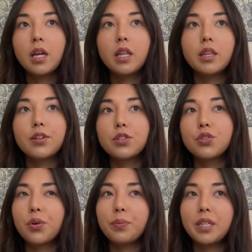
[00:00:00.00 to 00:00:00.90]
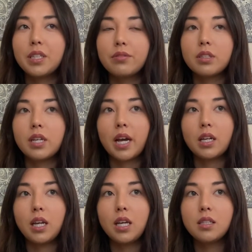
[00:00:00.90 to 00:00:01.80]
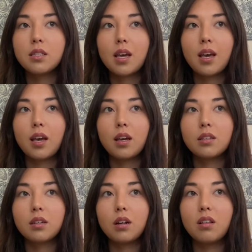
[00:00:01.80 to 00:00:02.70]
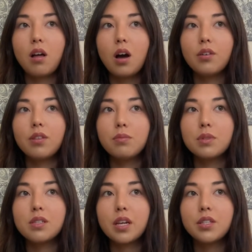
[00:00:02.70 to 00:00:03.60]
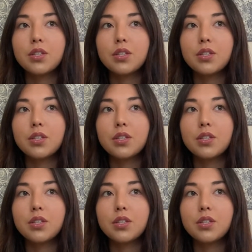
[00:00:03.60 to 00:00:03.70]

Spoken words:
there are so many different techniques, and a lot of them say to